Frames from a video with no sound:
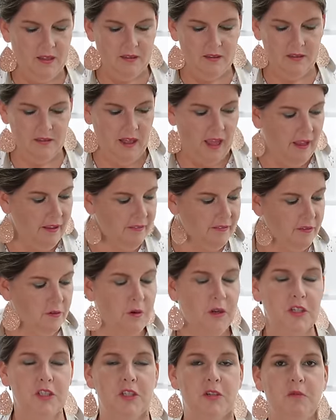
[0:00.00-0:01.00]
Last
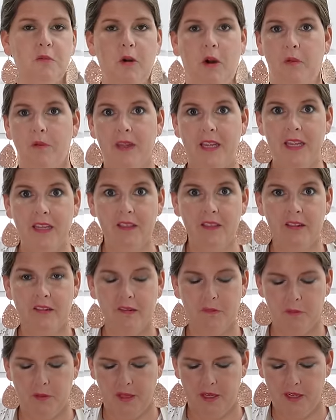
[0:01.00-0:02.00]
question while we get
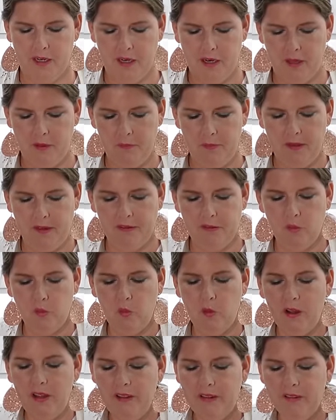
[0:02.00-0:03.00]
this plated up is,
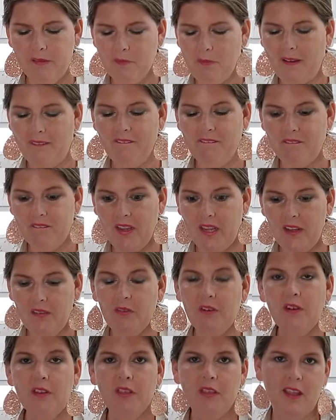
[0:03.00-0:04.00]
what is my
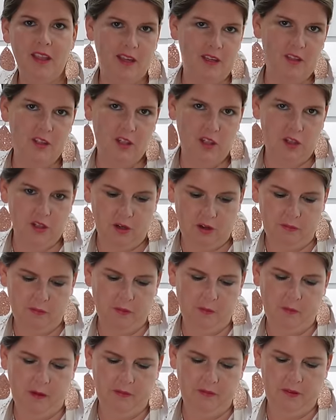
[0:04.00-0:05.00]
favorite thing to cook
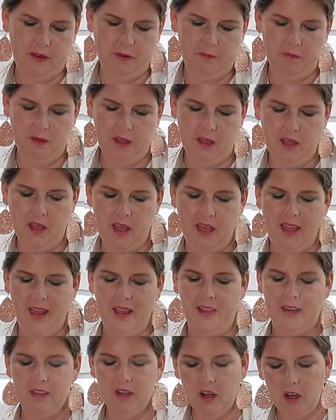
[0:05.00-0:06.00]
for my family?
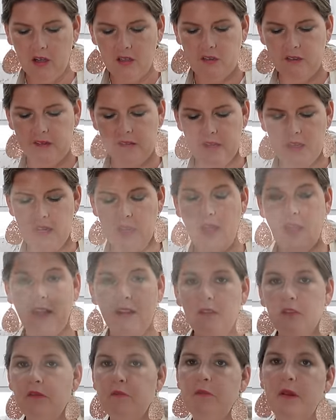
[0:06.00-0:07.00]
And honestly,
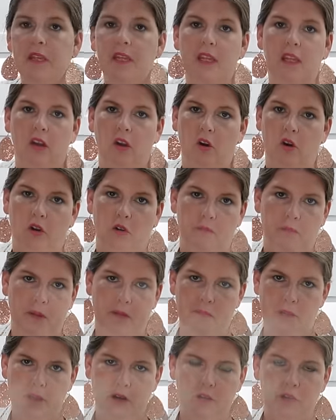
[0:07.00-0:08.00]
I love making all my
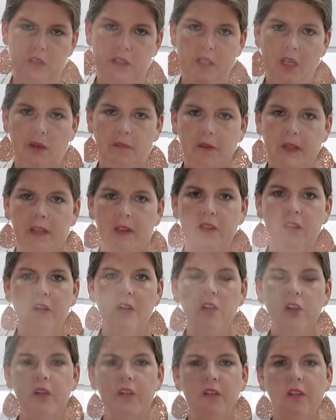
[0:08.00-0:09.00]
meals. I mean, there
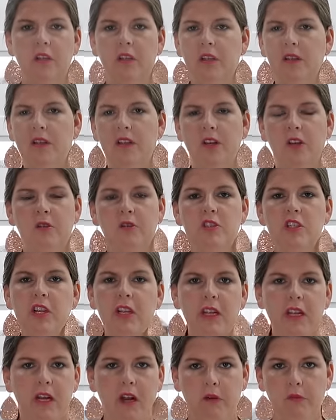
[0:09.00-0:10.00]
are, you know,
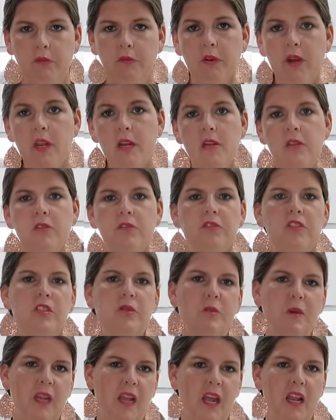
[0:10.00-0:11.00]
chicken Alfredo,
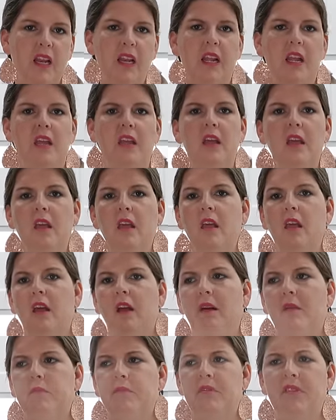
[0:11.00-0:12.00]
spaghetti,
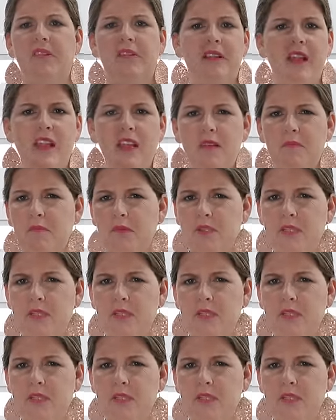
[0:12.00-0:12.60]
steak and